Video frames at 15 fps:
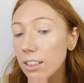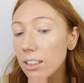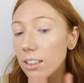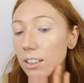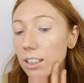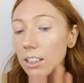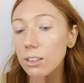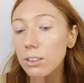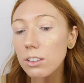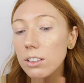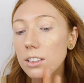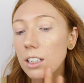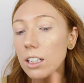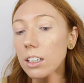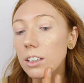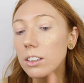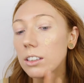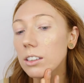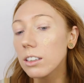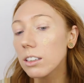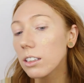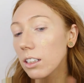and then also
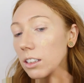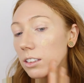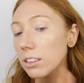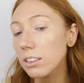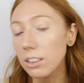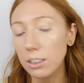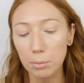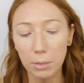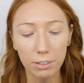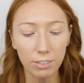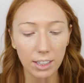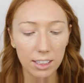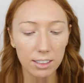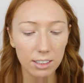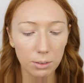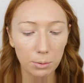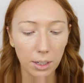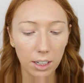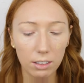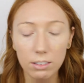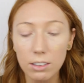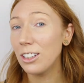on the side of my face as
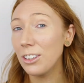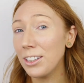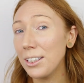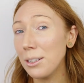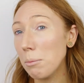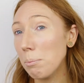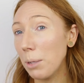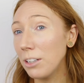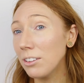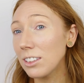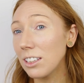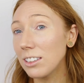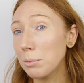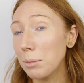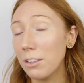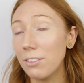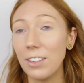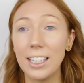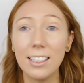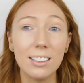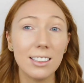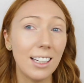well. Looking at both sides of my
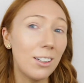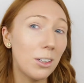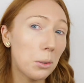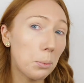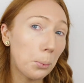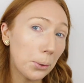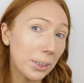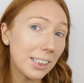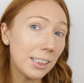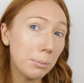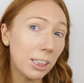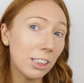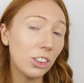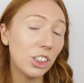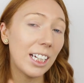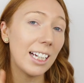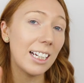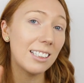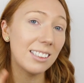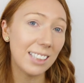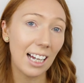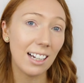face, they look pretty much
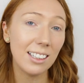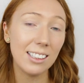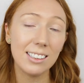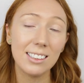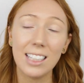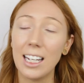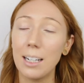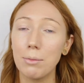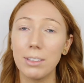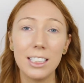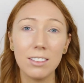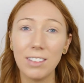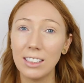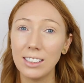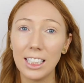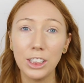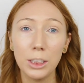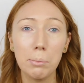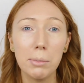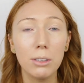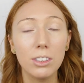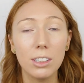exactly the same. This
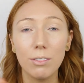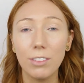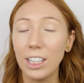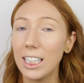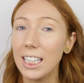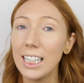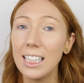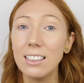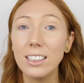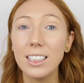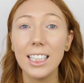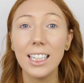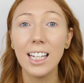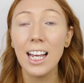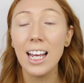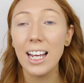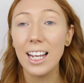foundation builds up very easily.